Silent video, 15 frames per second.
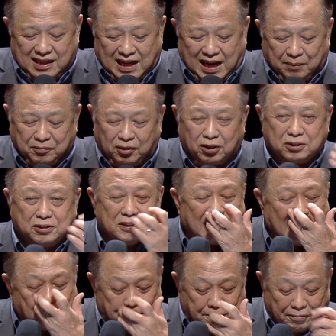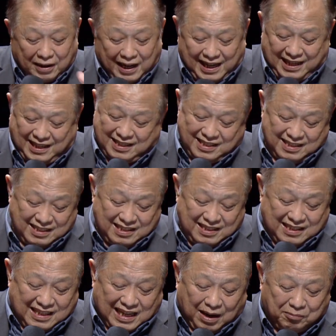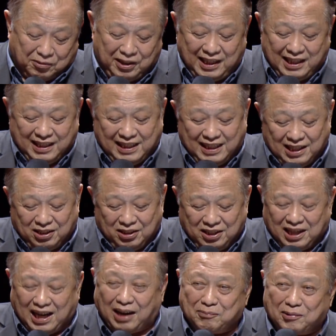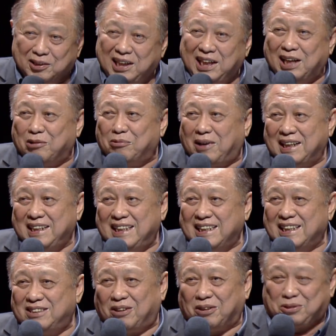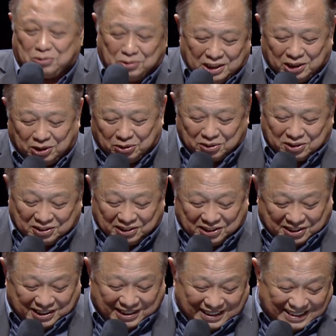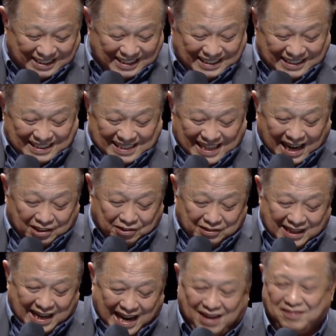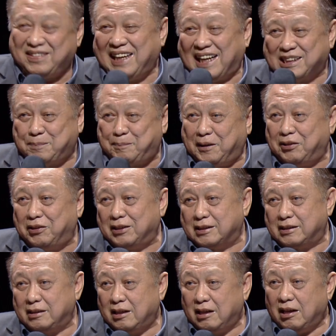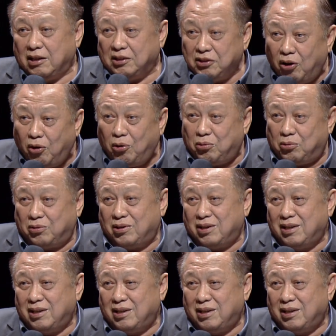I'm not good at prayer. I'm only a year, I'm only a one year or two year old Christian. I don't have the experience. No.